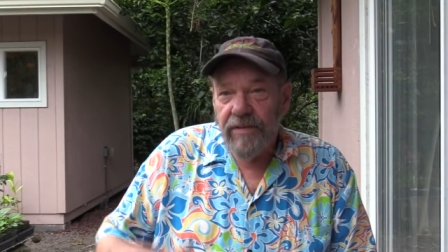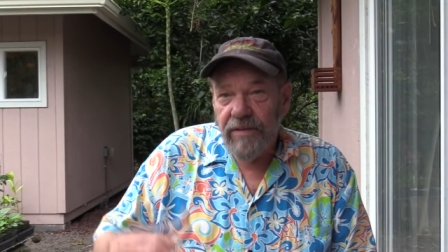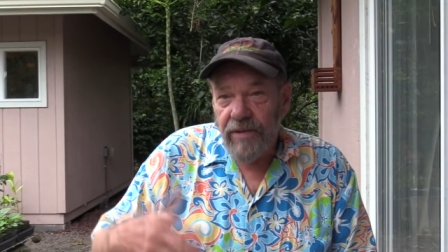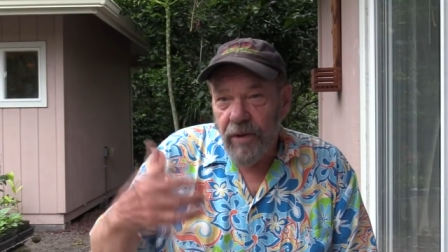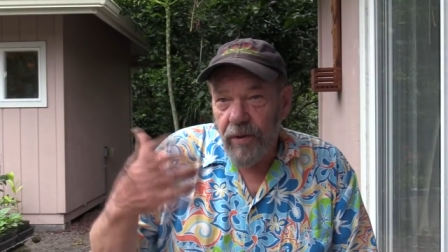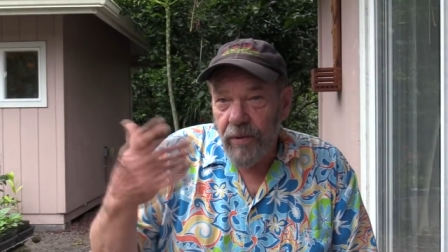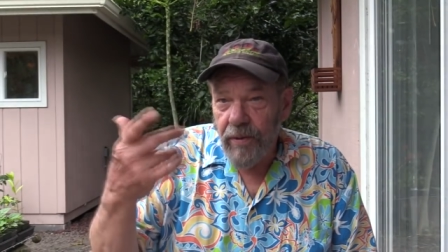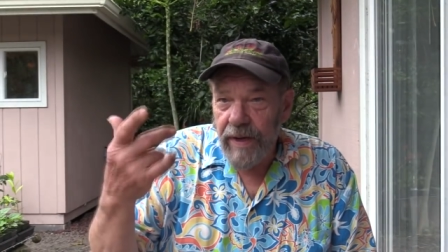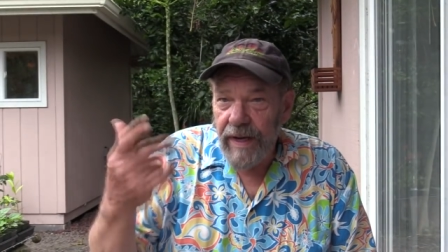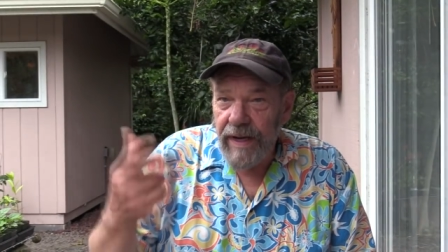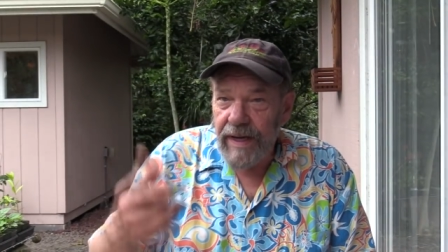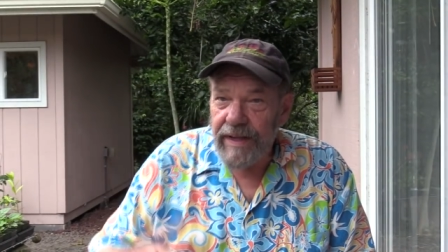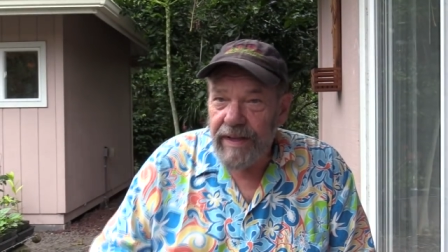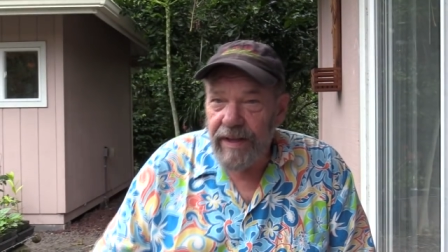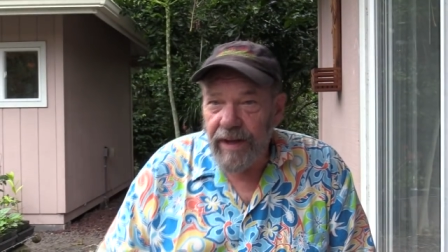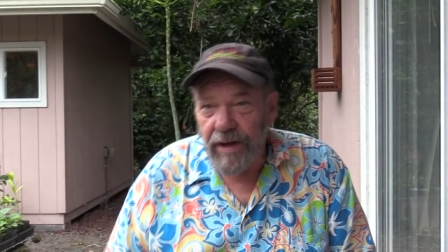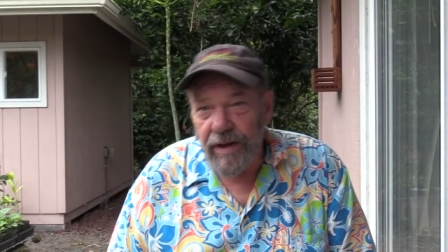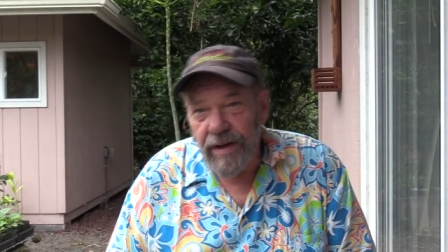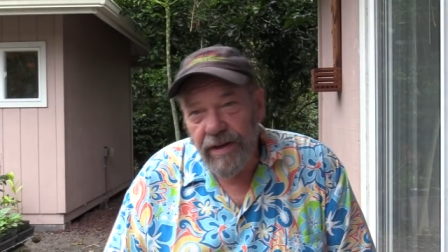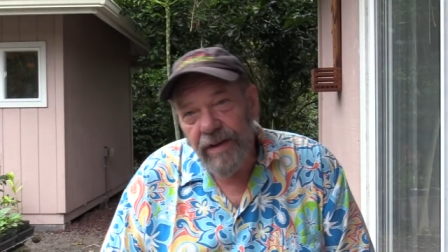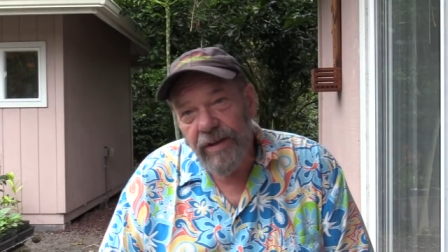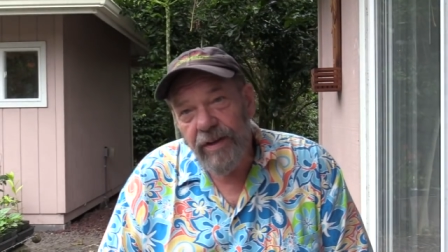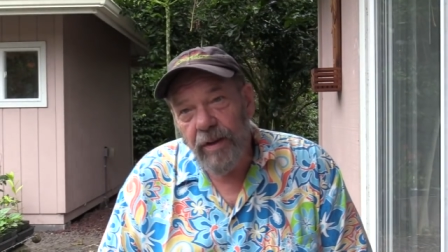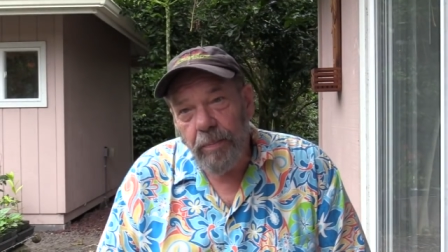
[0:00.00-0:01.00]
So
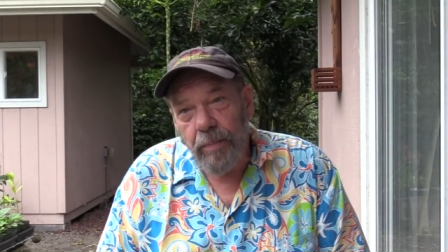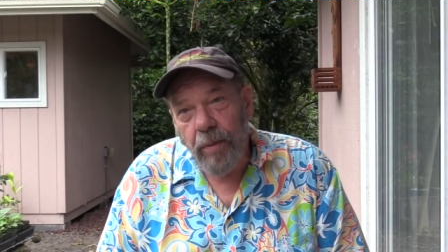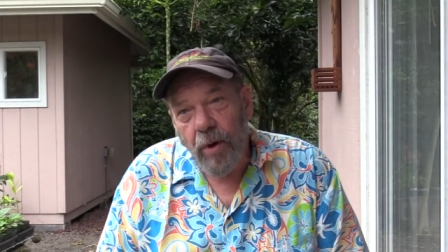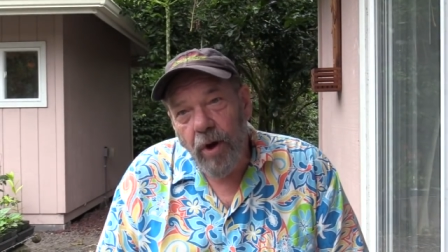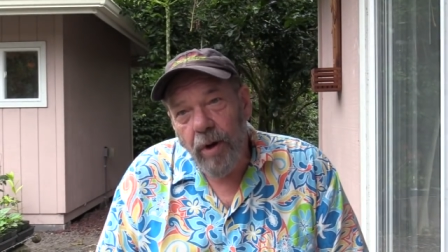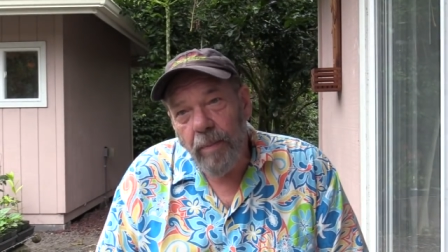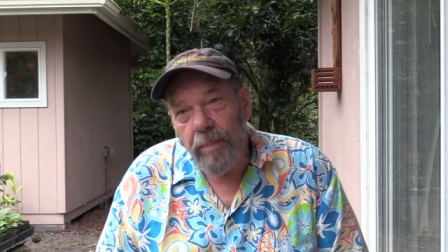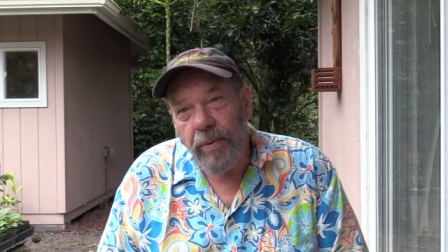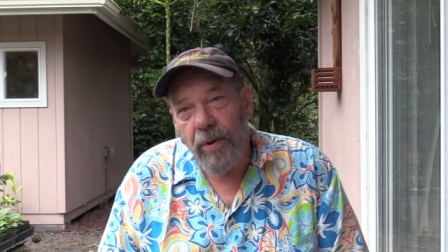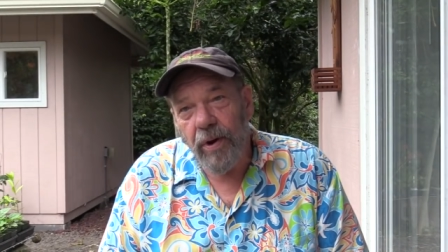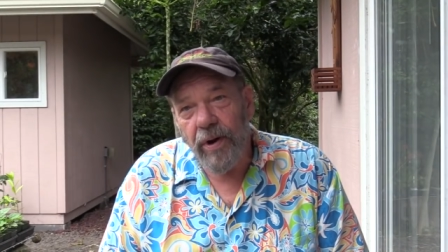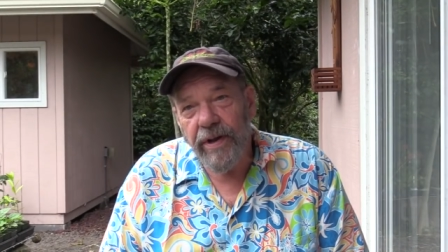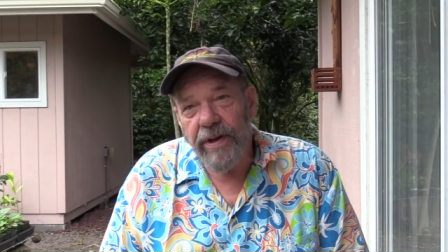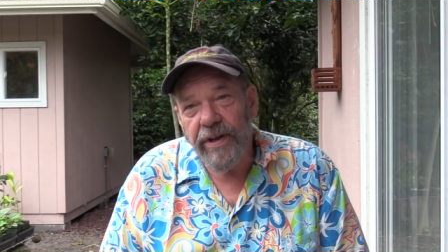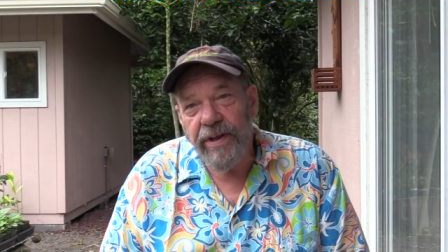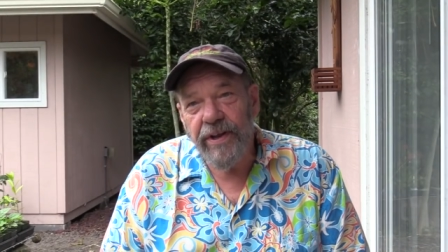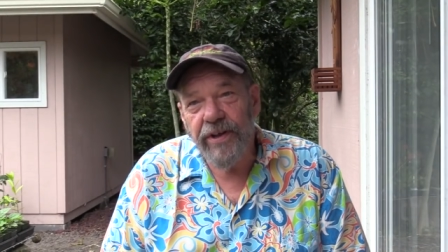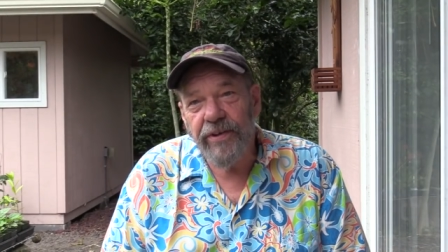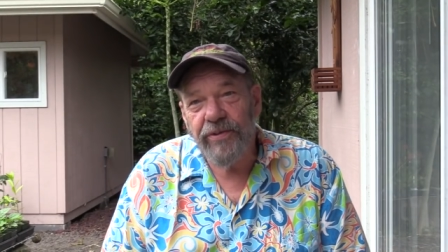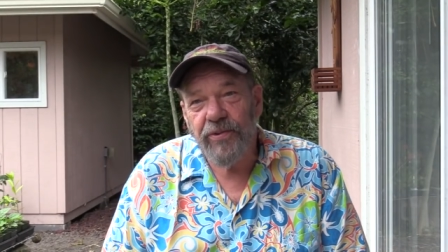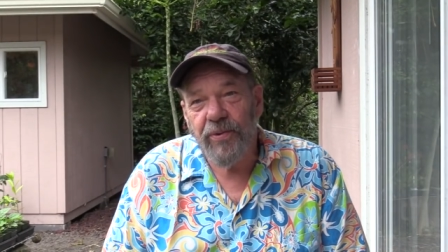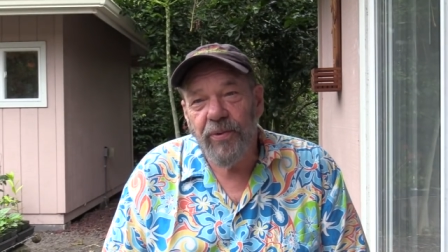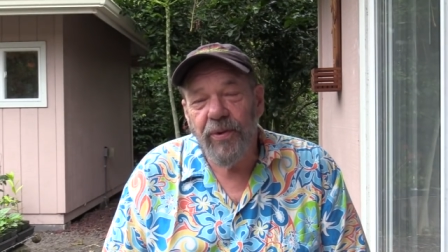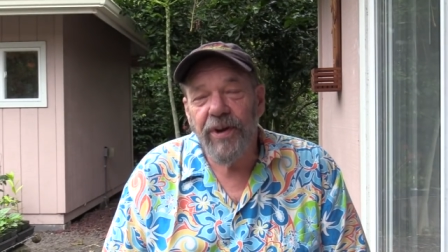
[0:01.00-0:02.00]
the, the pawpaw
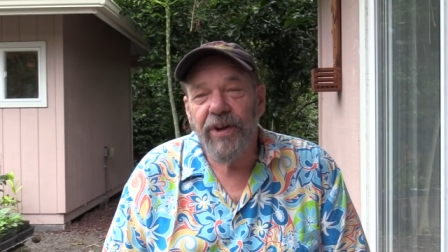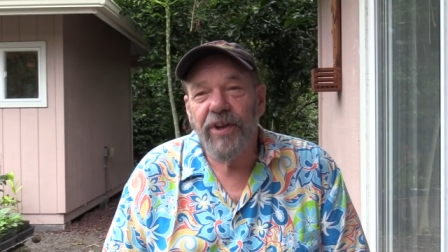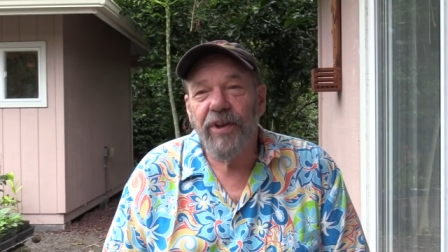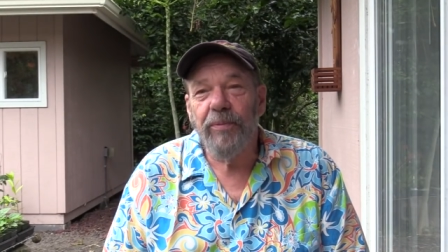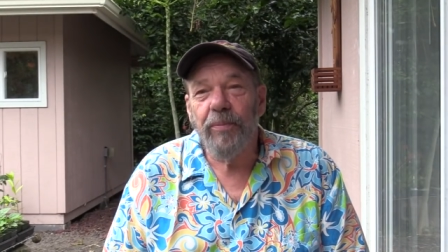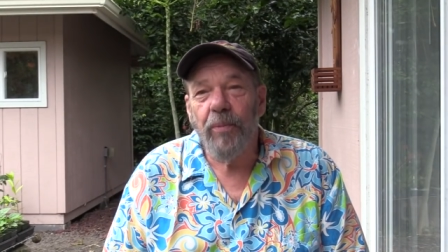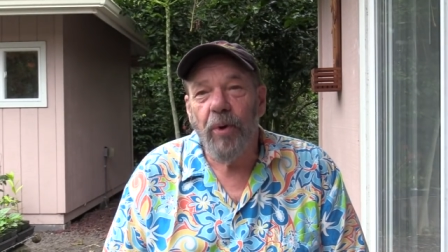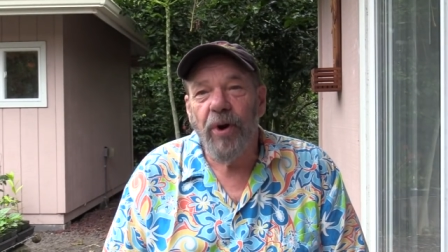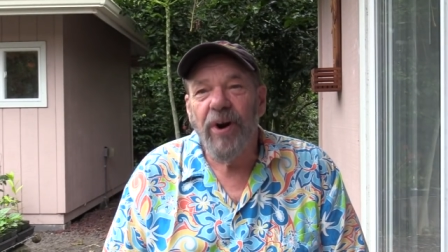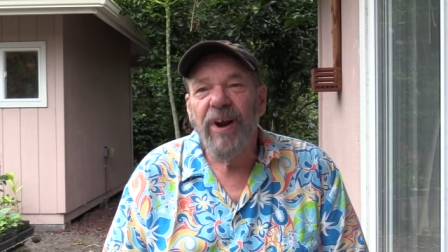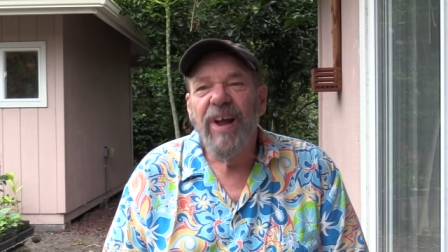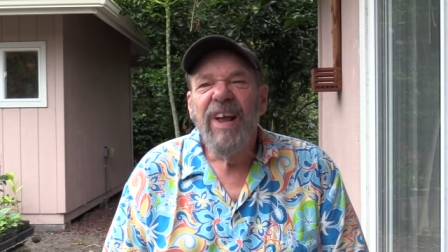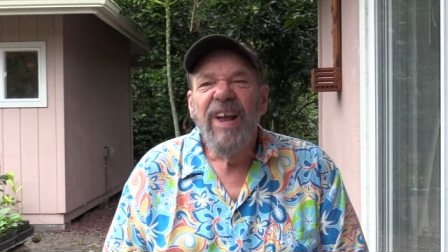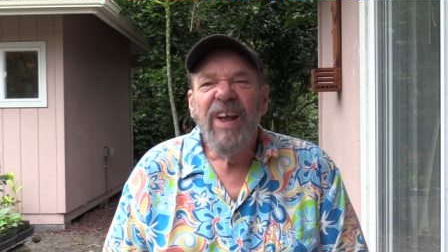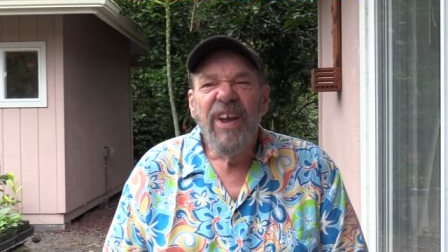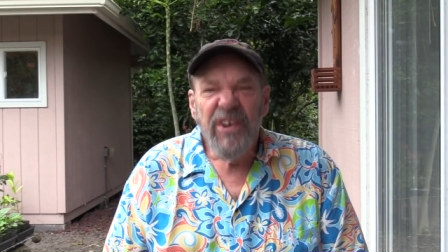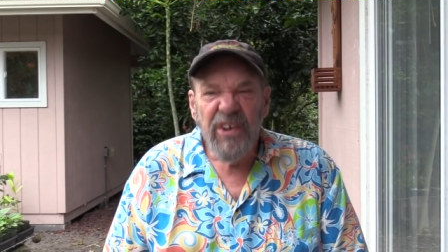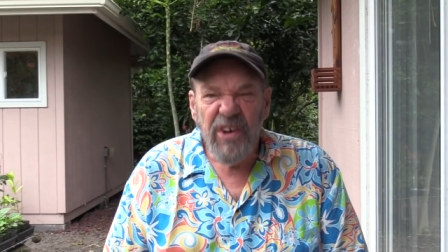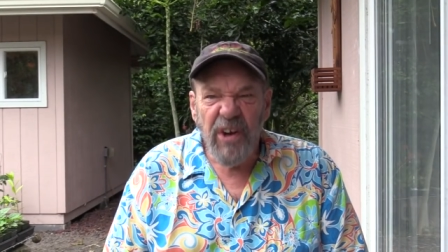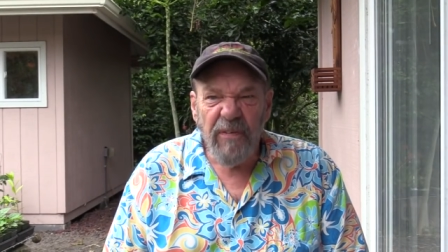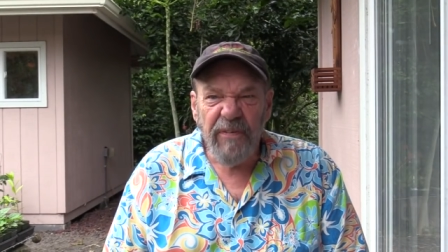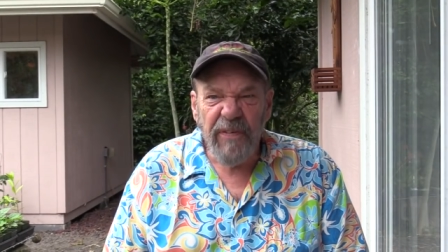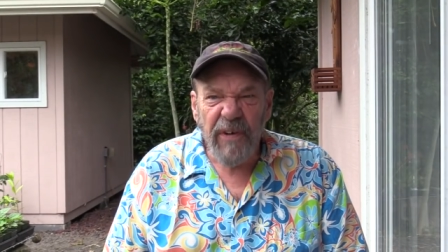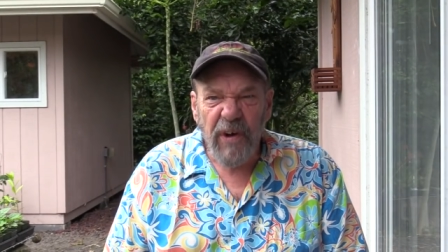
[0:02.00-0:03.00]
is one of the more
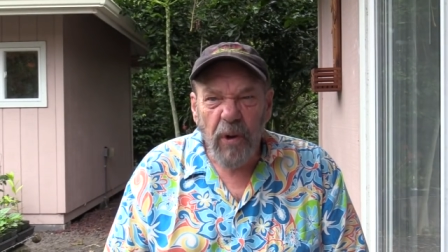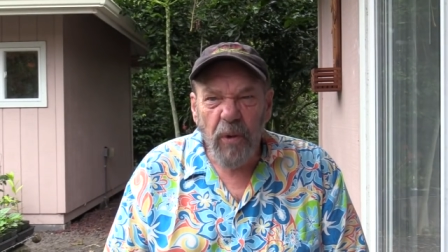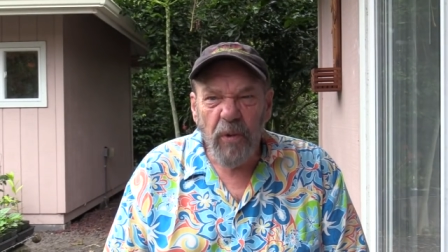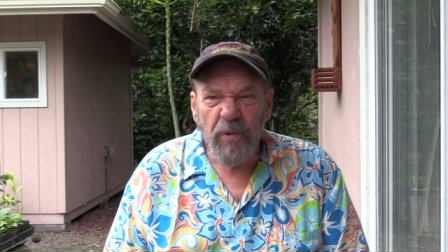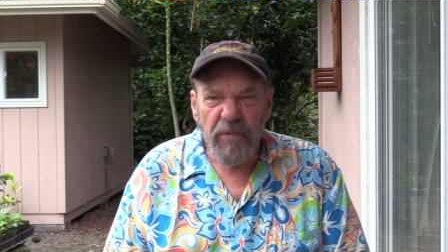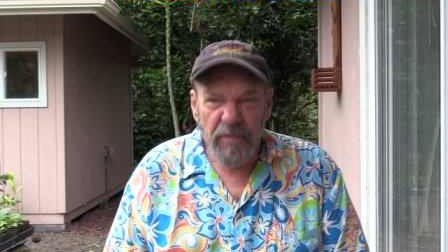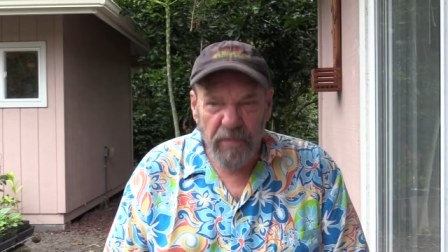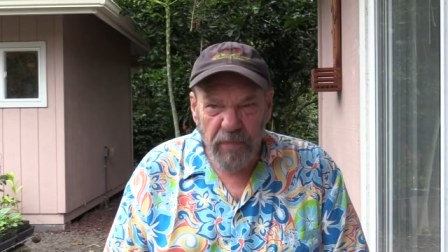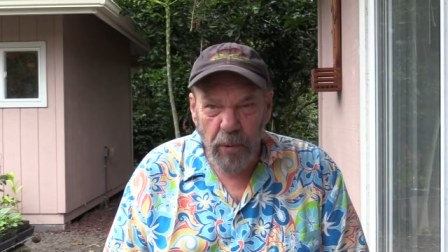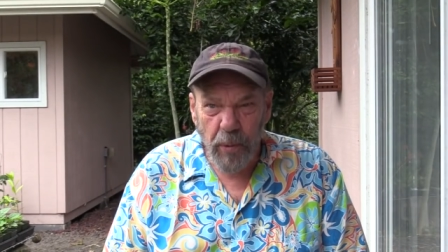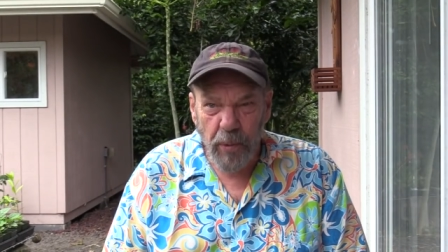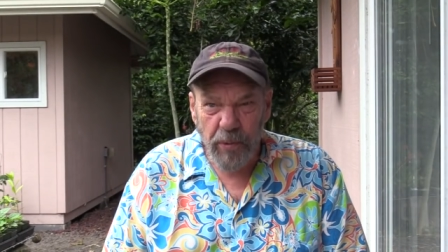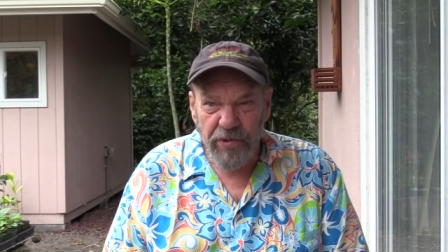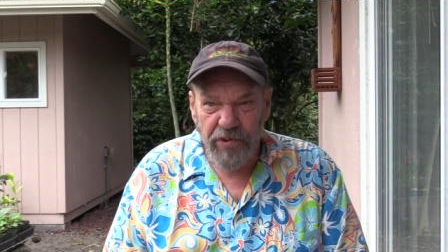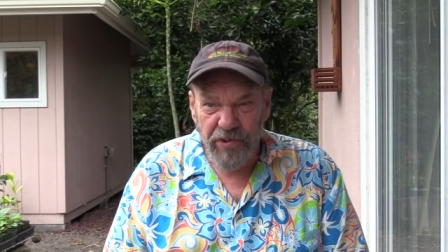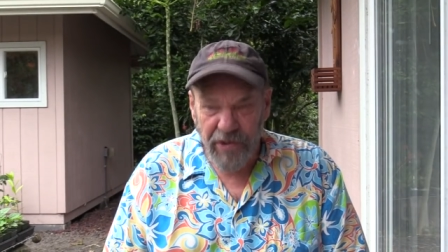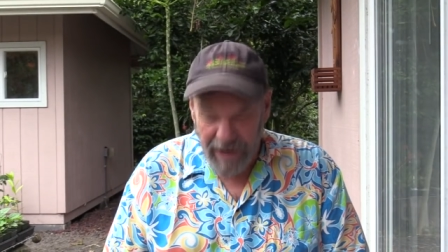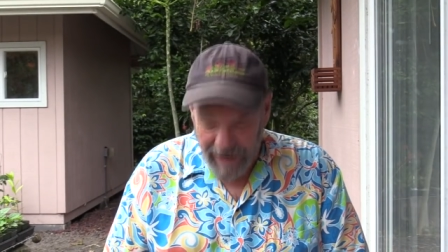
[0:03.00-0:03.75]
difficult fruits